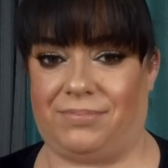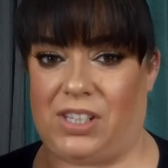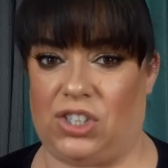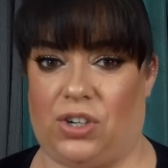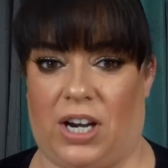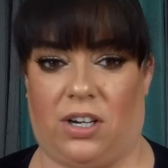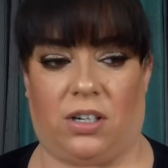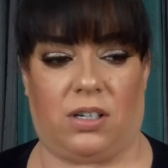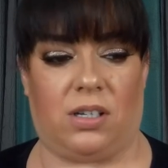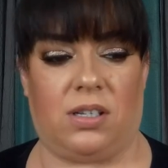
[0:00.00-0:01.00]

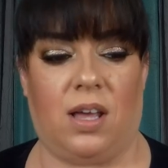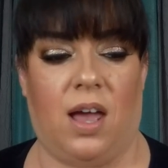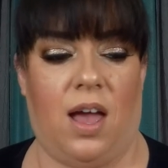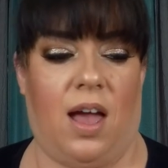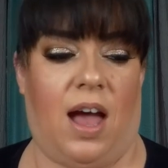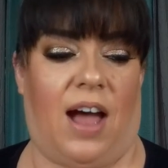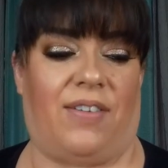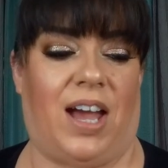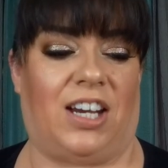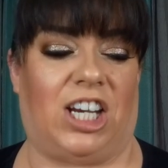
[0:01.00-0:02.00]
straighteners. I've
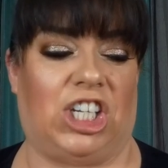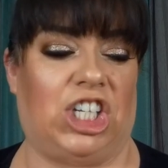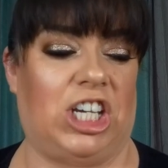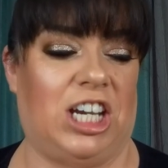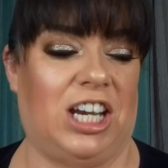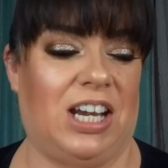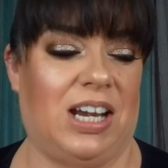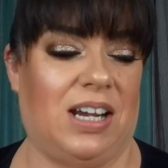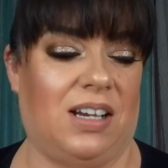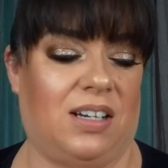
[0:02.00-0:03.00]
had a Qi.